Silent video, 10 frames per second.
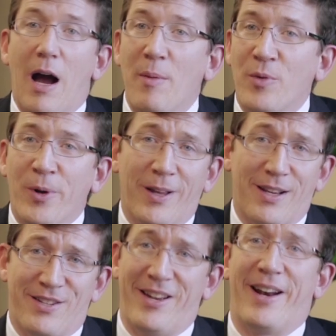I'm really
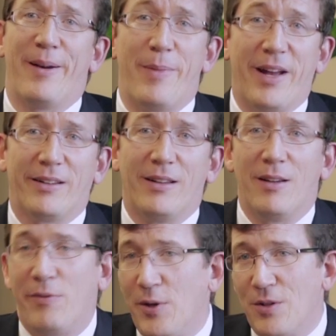excited about
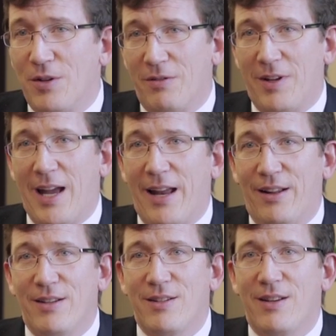the future of
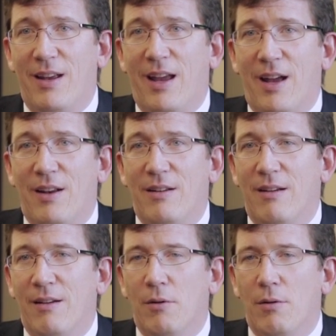Catalyst,
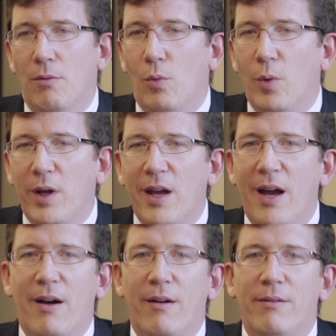and we
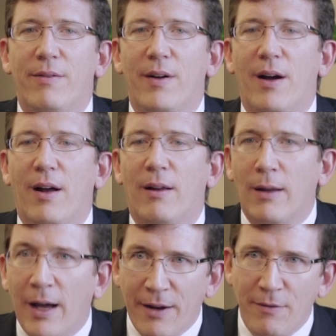have a
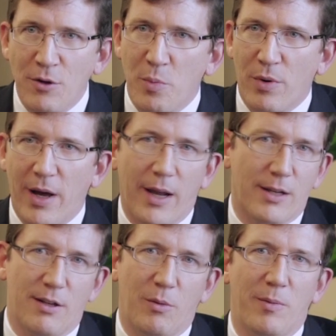lot of new
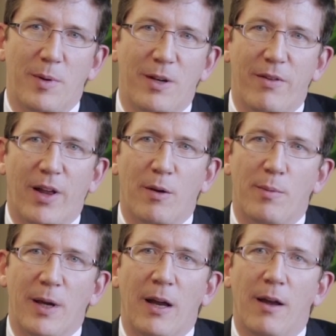products that we've been
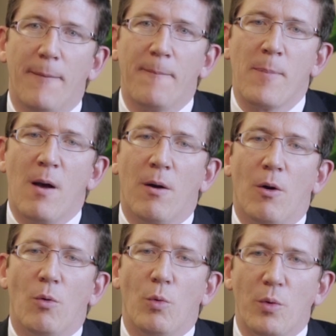developing.
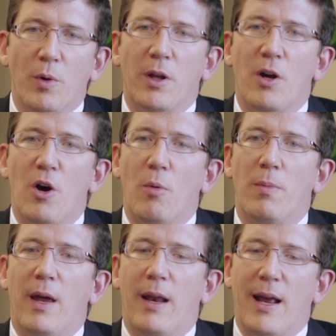We really
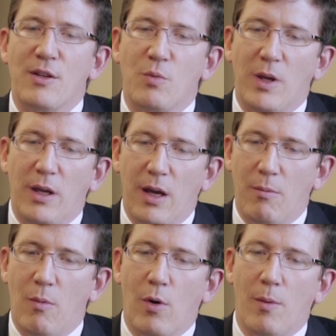hope that as we
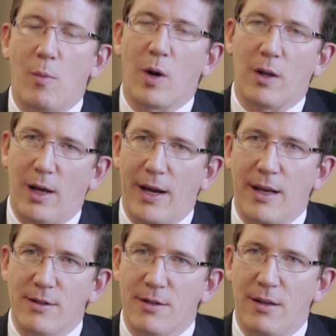get more and more
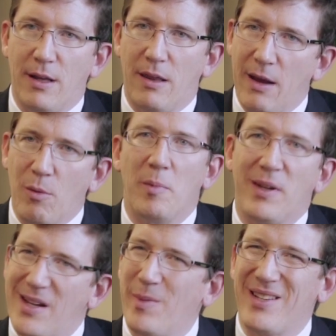clients, that they will
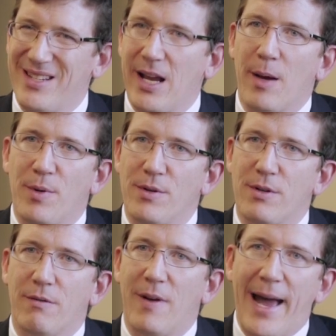become
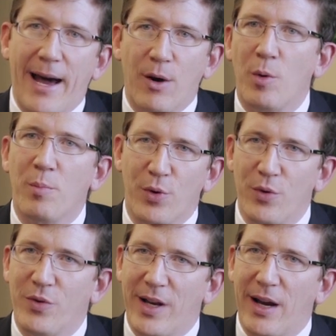examples of how to
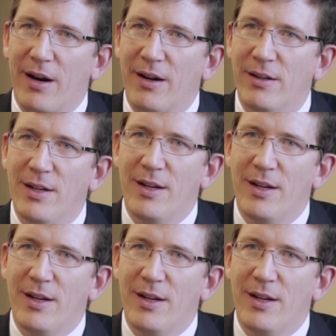improve care,